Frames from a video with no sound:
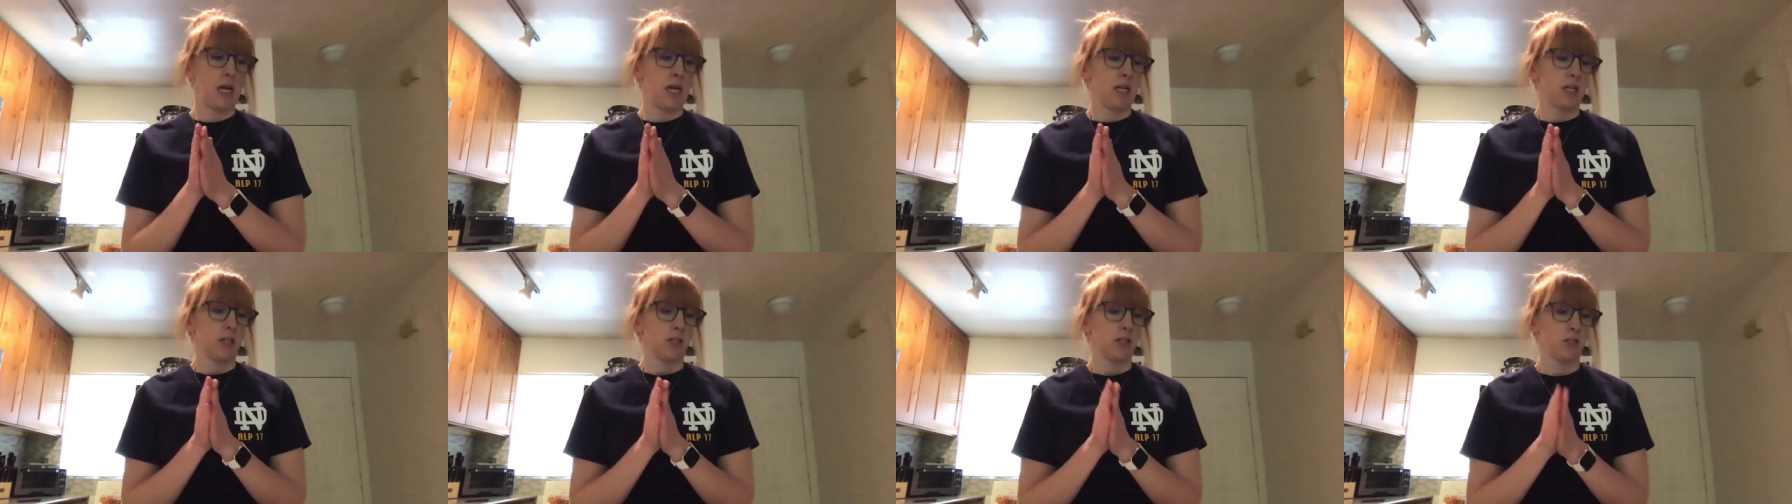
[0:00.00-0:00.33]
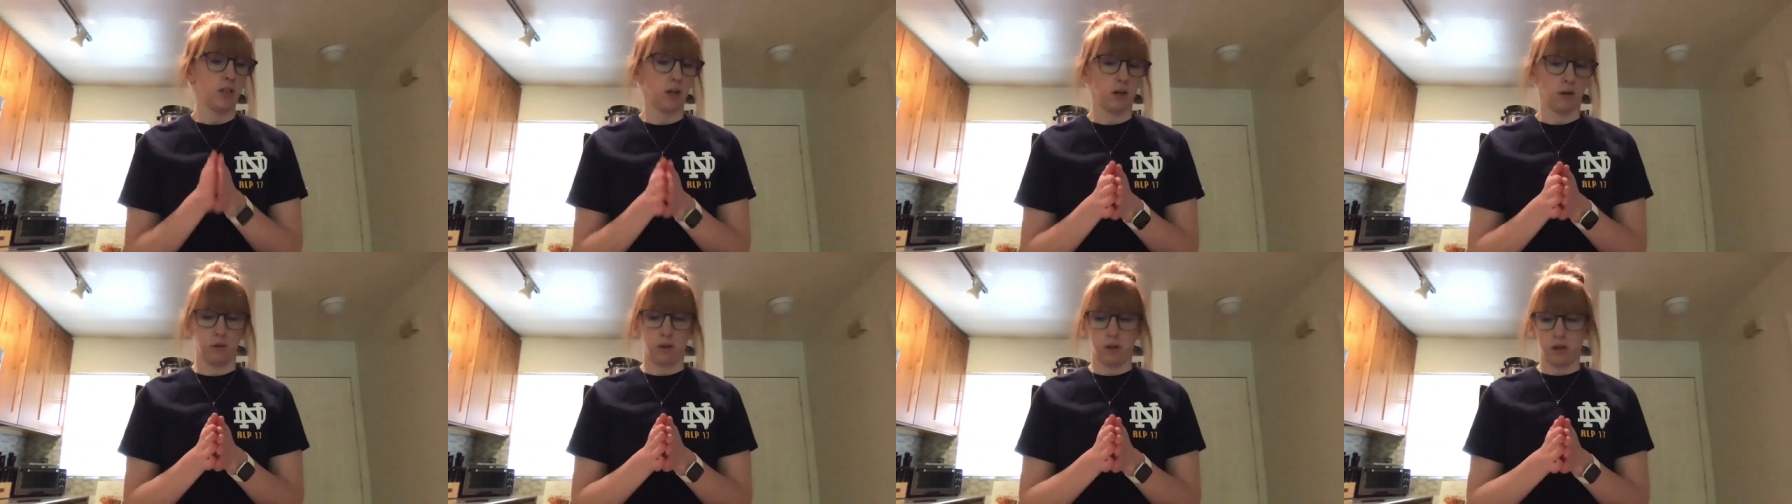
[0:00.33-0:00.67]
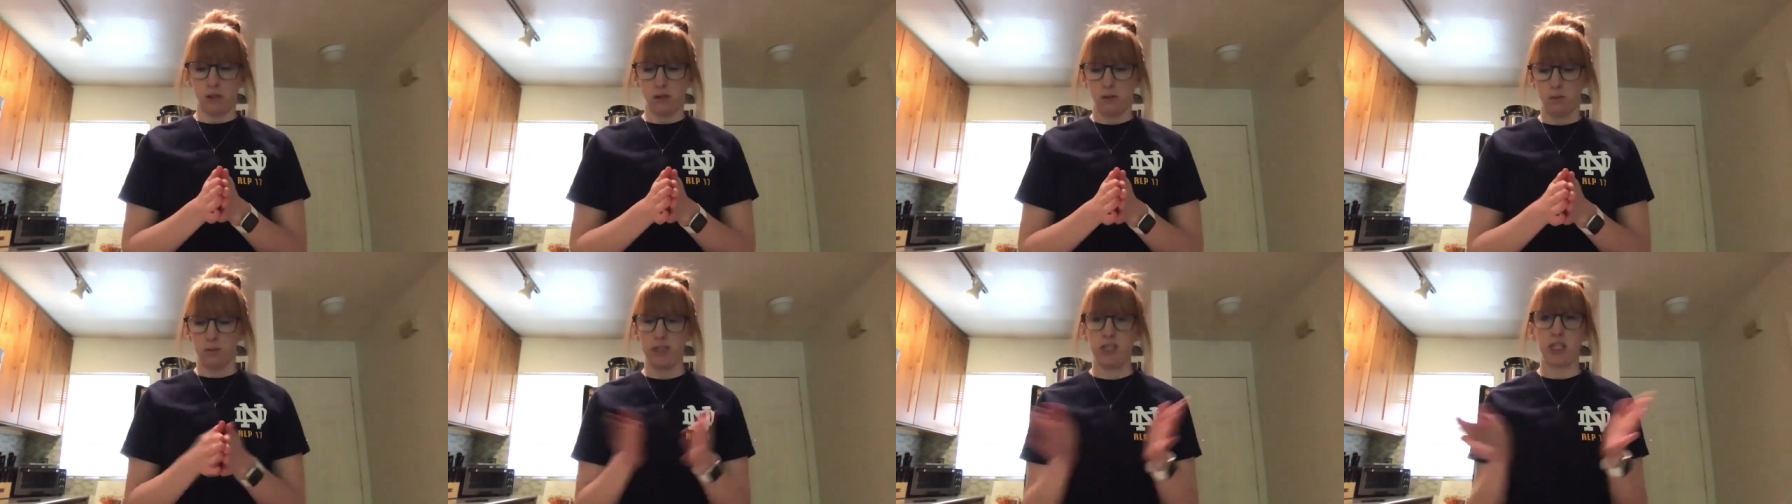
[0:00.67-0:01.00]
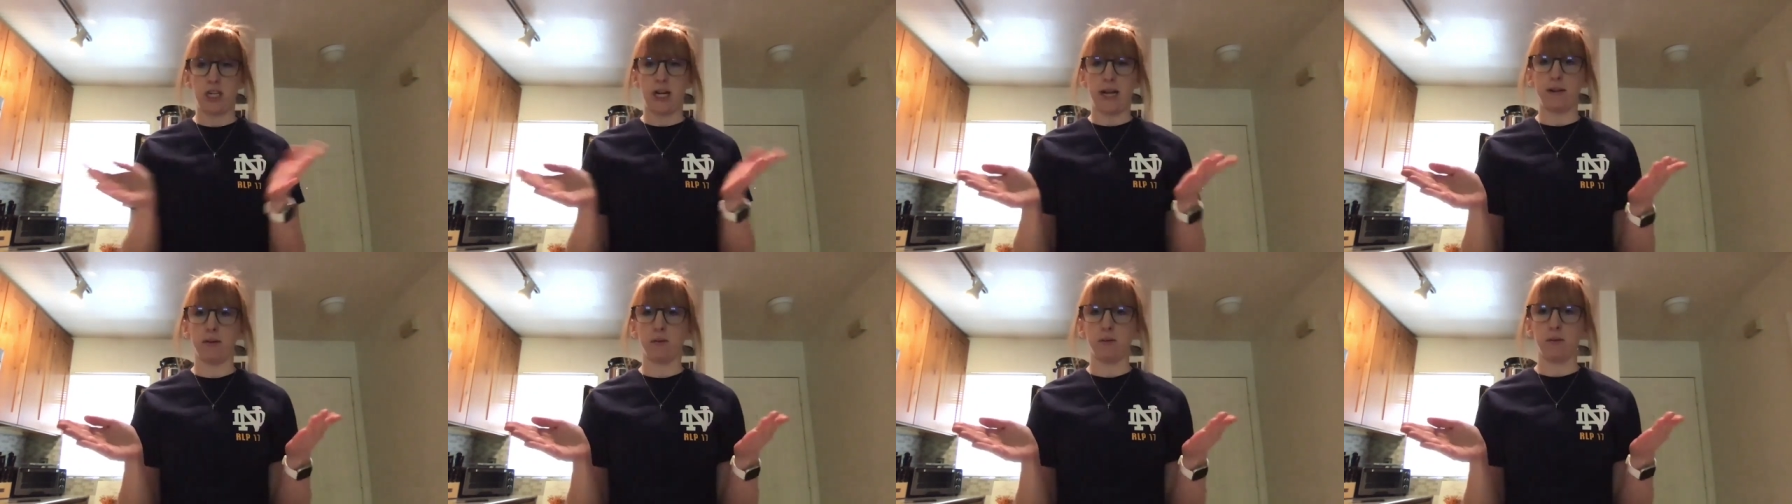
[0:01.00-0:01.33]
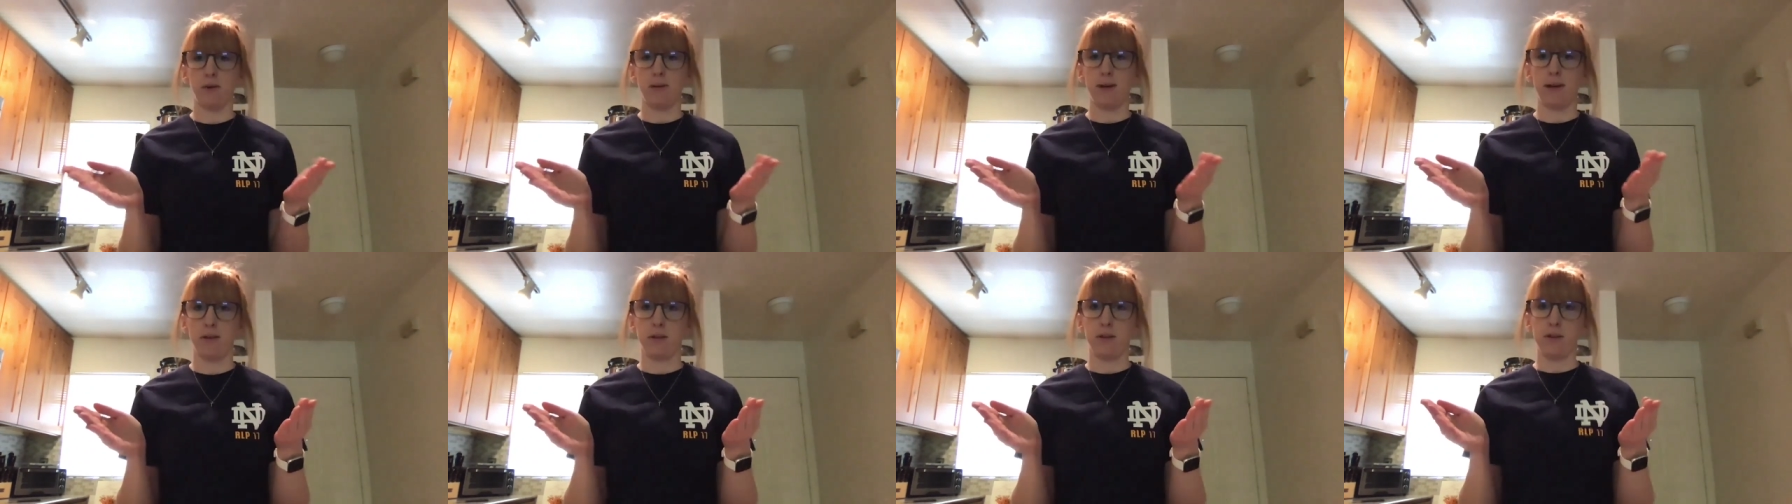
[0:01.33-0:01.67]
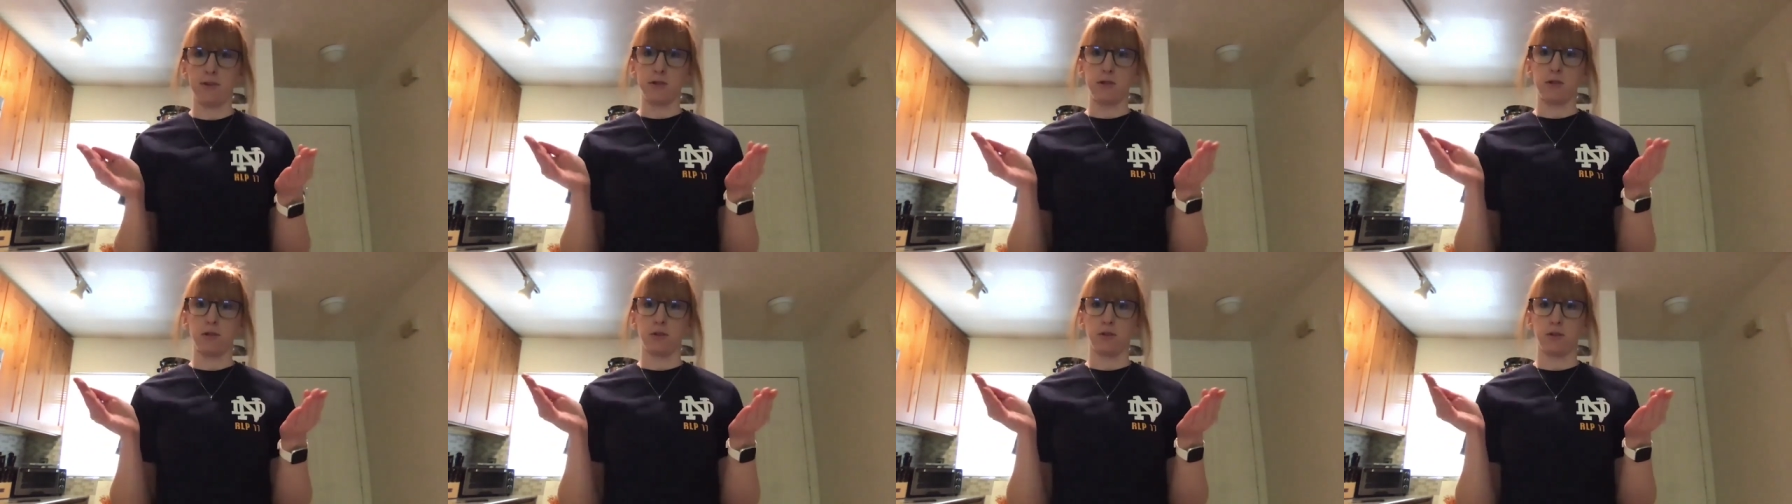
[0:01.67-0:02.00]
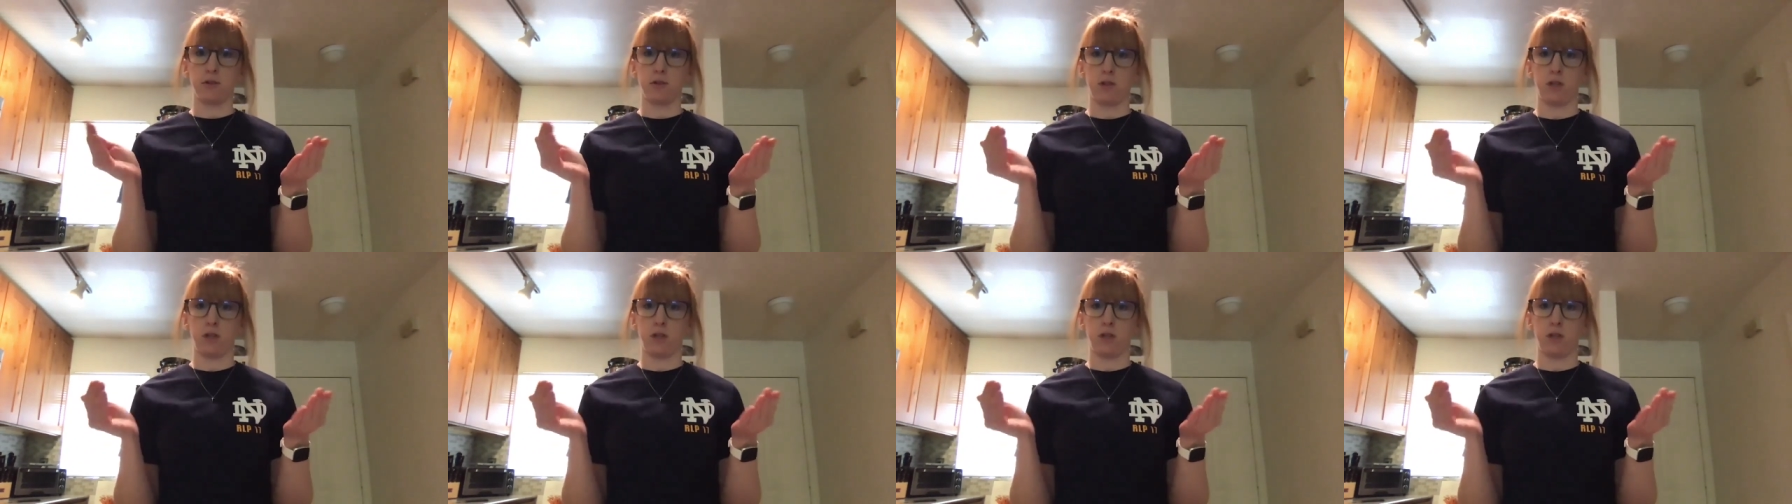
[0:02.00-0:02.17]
So, which I don't know how those will